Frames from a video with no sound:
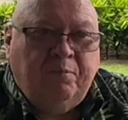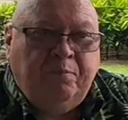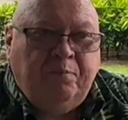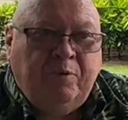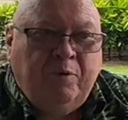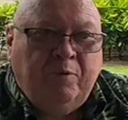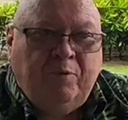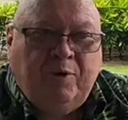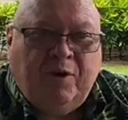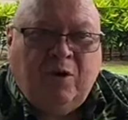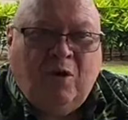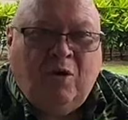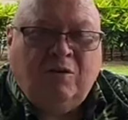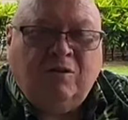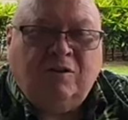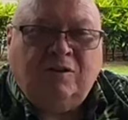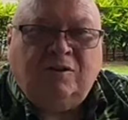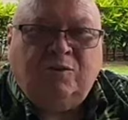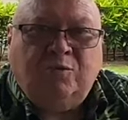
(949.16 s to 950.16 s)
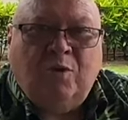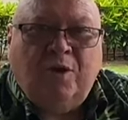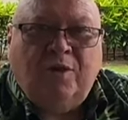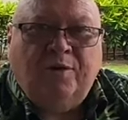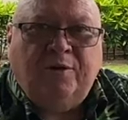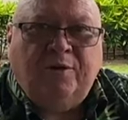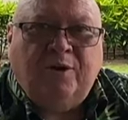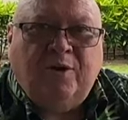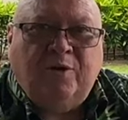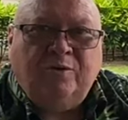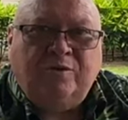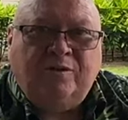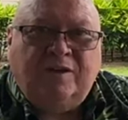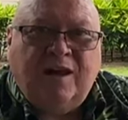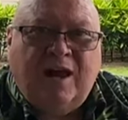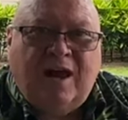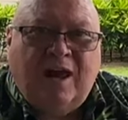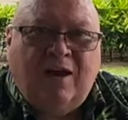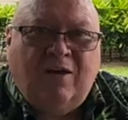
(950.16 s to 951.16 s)
But regardless whether it goes
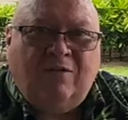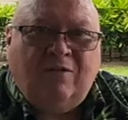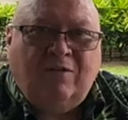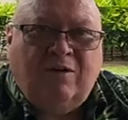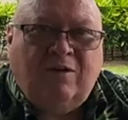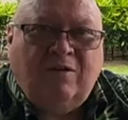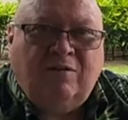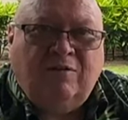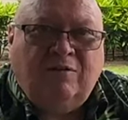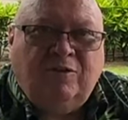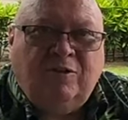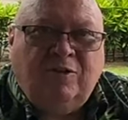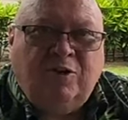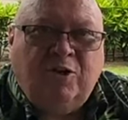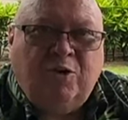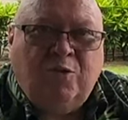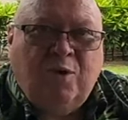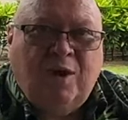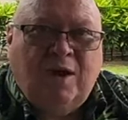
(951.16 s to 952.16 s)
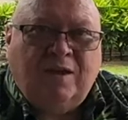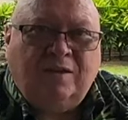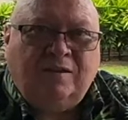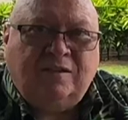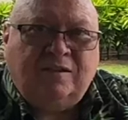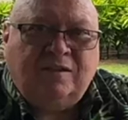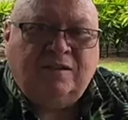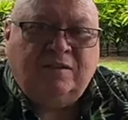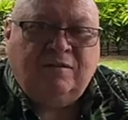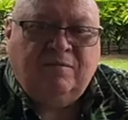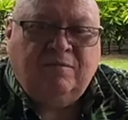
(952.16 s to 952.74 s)
down, the U.S.